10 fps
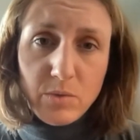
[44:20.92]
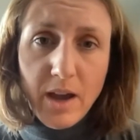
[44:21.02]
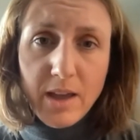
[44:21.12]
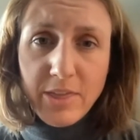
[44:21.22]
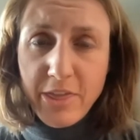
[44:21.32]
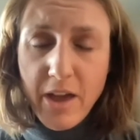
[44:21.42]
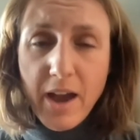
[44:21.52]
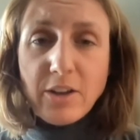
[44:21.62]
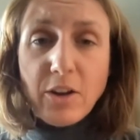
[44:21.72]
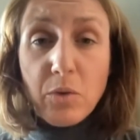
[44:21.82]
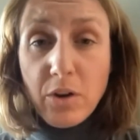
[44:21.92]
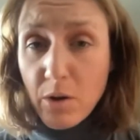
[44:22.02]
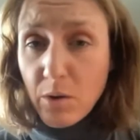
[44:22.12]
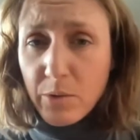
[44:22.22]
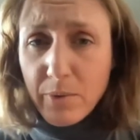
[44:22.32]
I don't
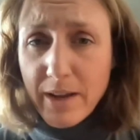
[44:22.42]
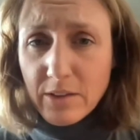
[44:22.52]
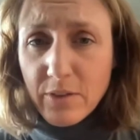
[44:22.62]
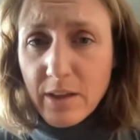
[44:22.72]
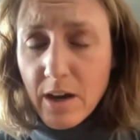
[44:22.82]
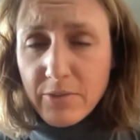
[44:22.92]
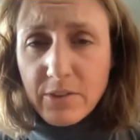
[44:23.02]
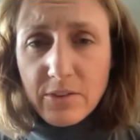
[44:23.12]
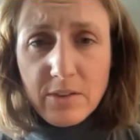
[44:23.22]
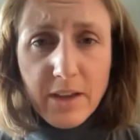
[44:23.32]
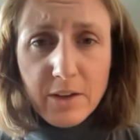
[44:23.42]
know the rates for the offices.